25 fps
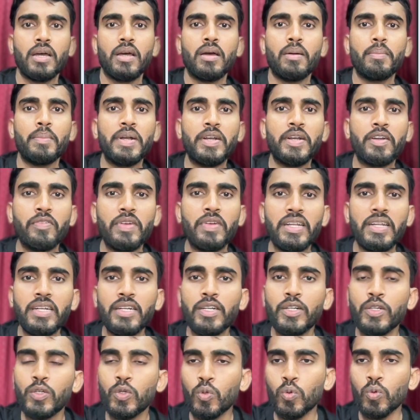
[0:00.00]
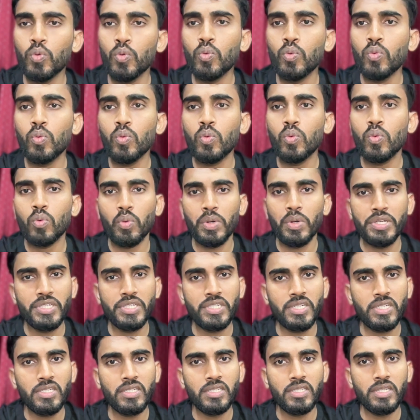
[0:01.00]
between two
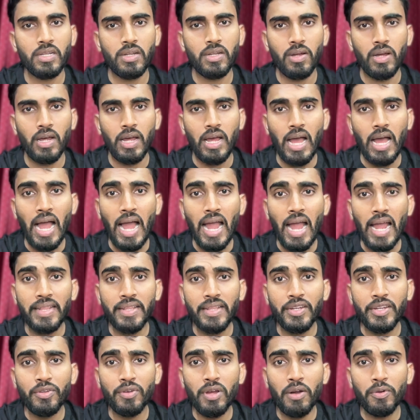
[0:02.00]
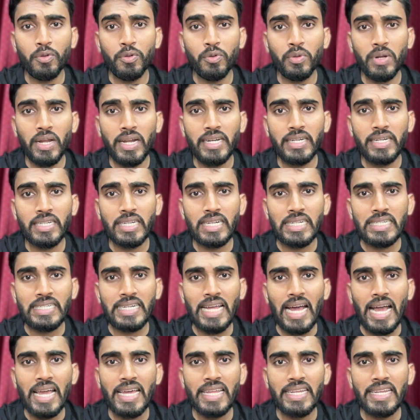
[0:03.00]
questions. Either you have to write
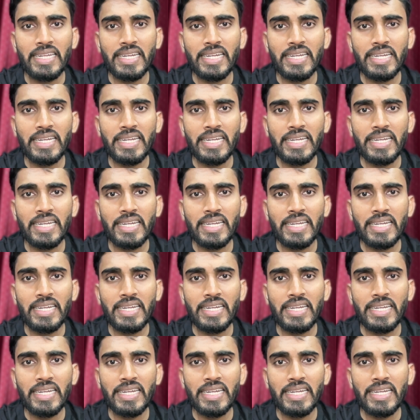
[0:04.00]
diary